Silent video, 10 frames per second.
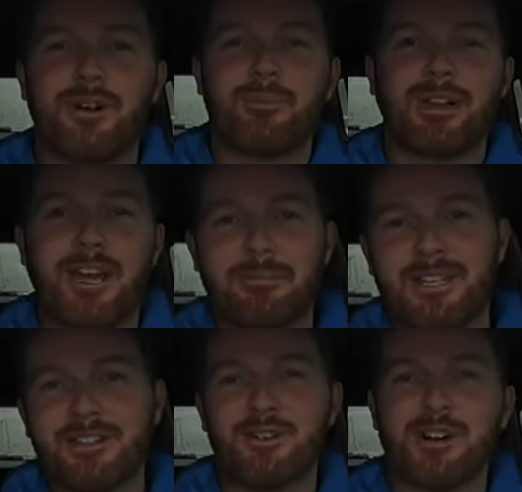go pick up
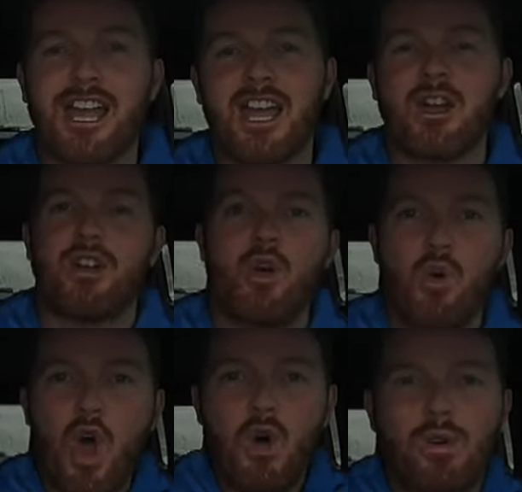the new rig.
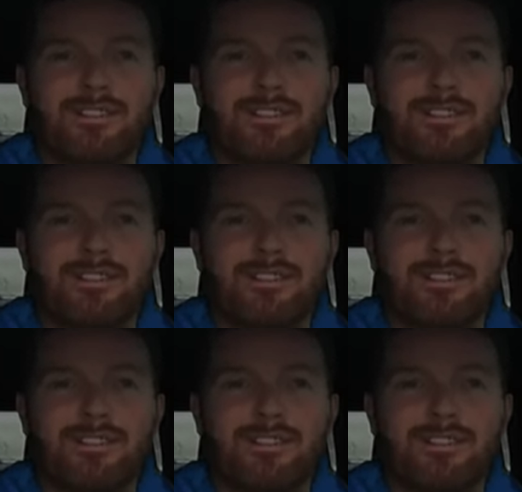Woo!